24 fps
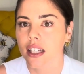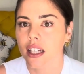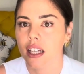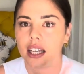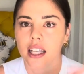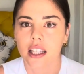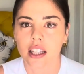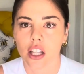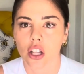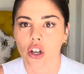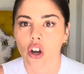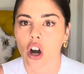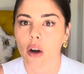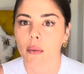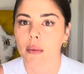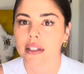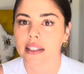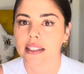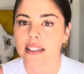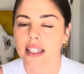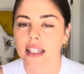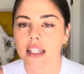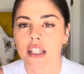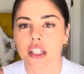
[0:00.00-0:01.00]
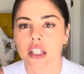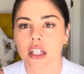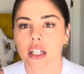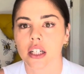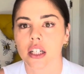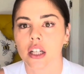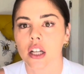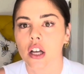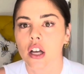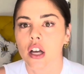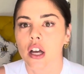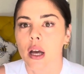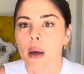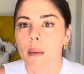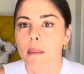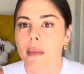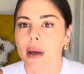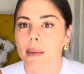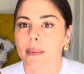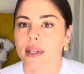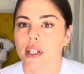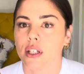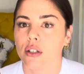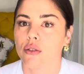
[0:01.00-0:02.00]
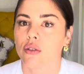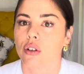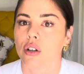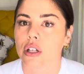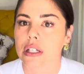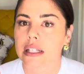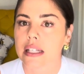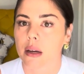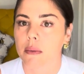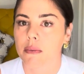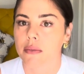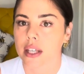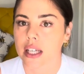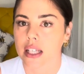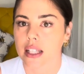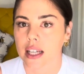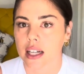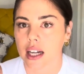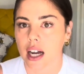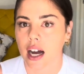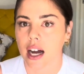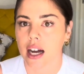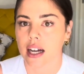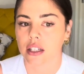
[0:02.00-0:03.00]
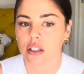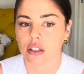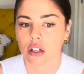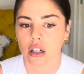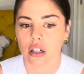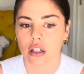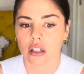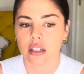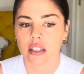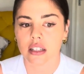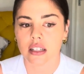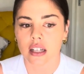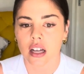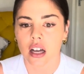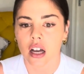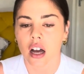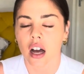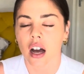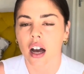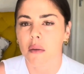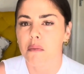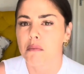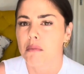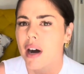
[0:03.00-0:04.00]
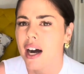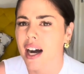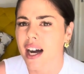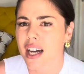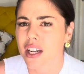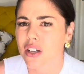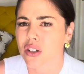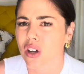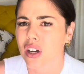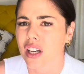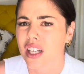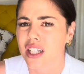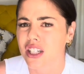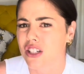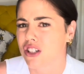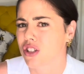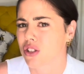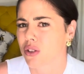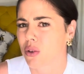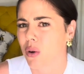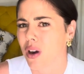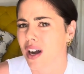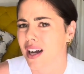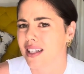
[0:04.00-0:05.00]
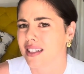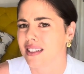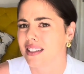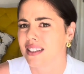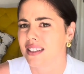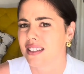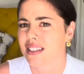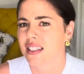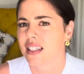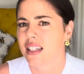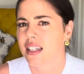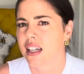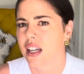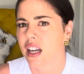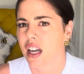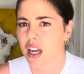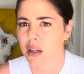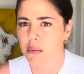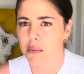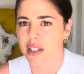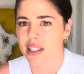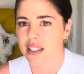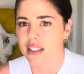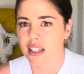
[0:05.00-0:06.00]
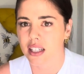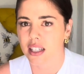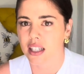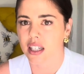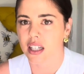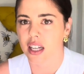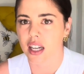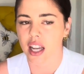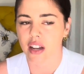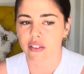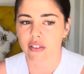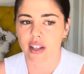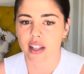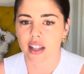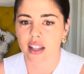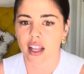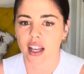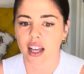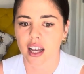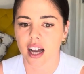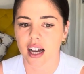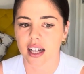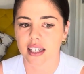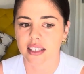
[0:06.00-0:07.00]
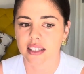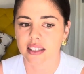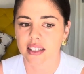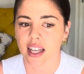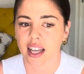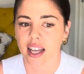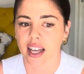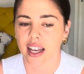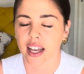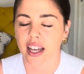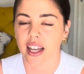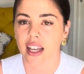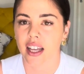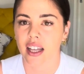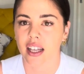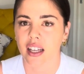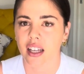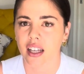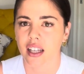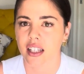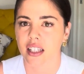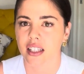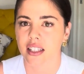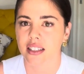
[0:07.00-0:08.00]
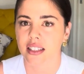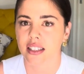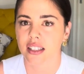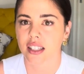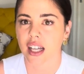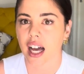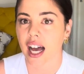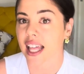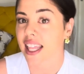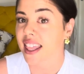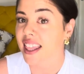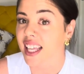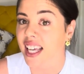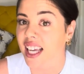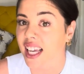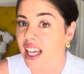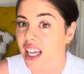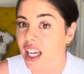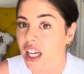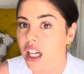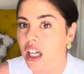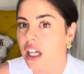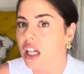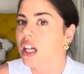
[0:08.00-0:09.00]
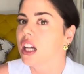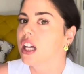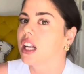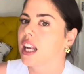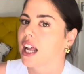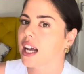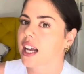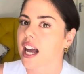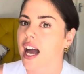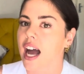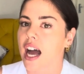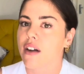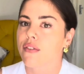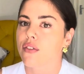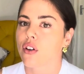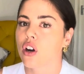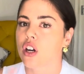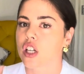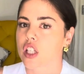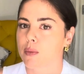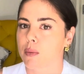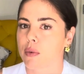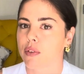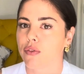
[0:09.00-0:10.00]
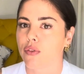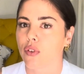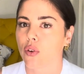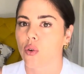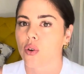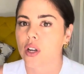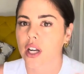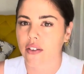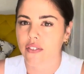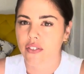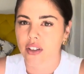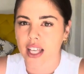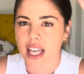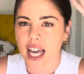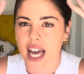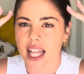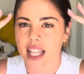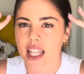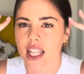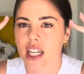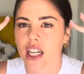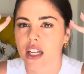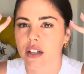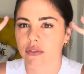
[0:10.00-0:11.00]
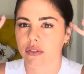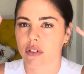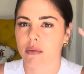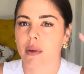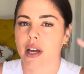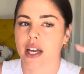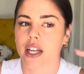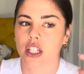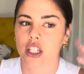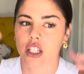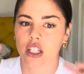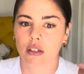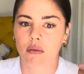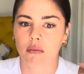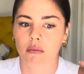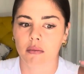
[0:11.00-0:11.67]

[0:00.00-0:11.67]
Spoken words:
in the comment section. Maybe you know something that I don't. My knowledge is quite limited. Everything I say is, I think, like, I have asked before and I've gathered information,